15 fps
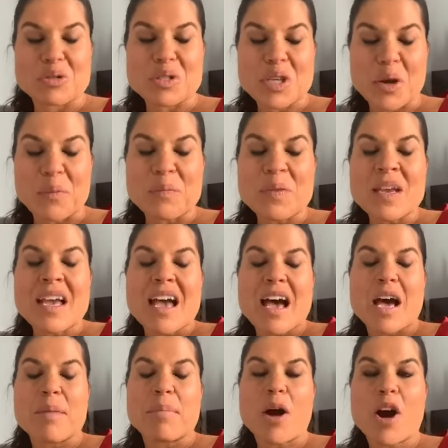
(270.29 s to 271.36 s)
So,
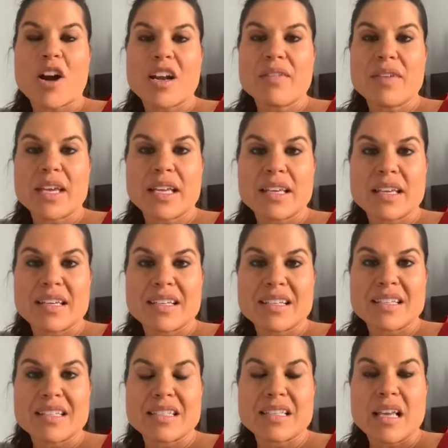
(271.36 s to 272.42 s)
uh, part of it
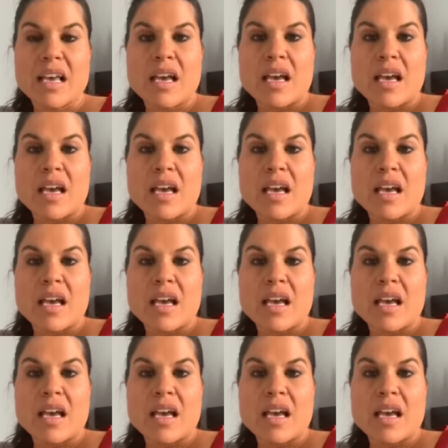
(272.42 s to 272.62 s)
is